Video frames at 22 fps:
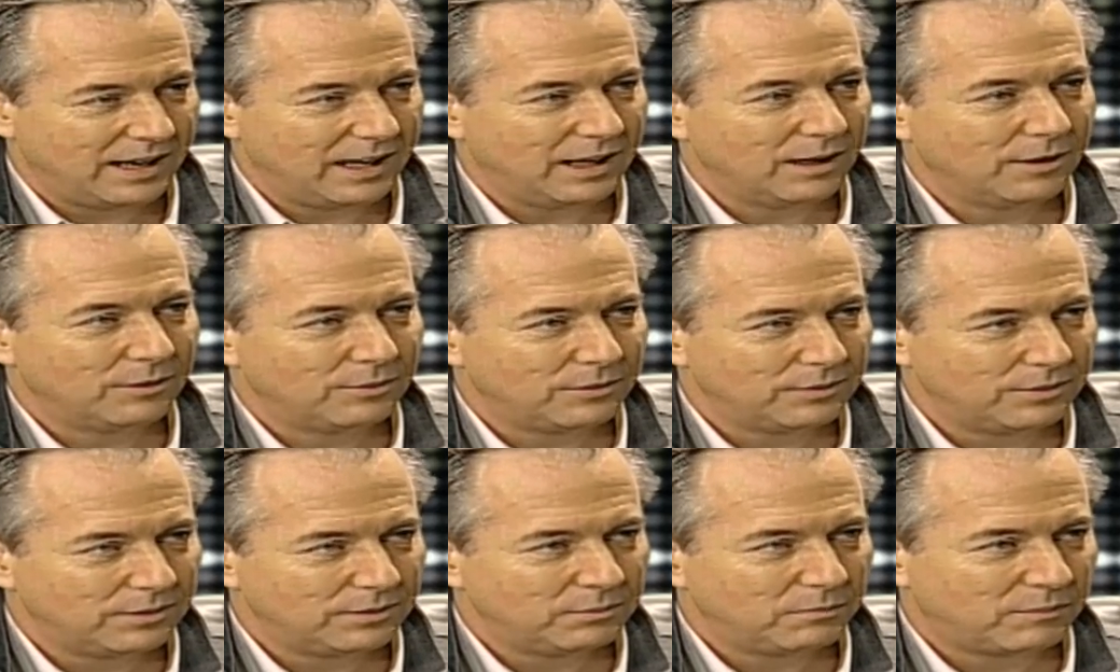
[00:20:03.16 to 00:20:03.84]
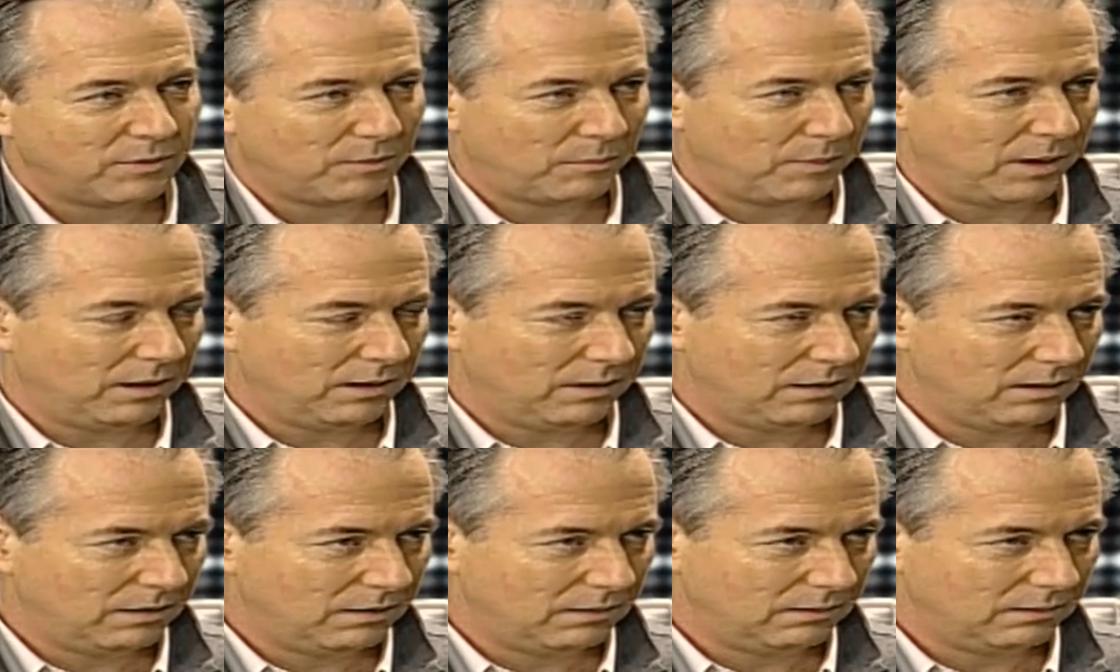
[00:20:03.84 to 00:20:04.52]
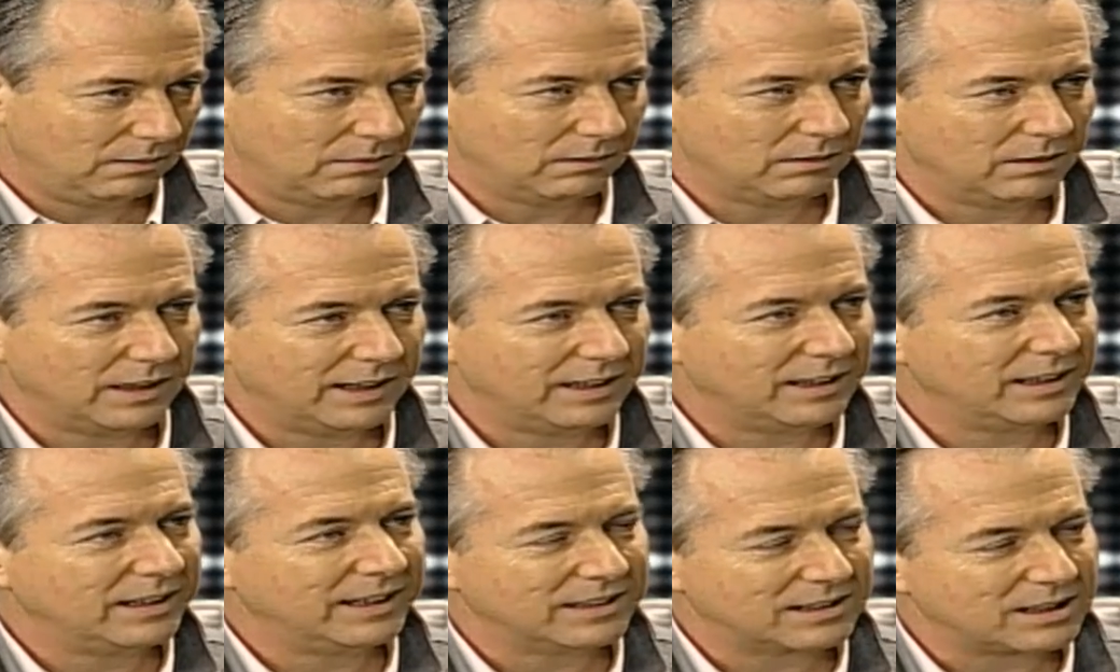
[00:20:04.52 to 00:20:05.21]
I have. From my uncle lately.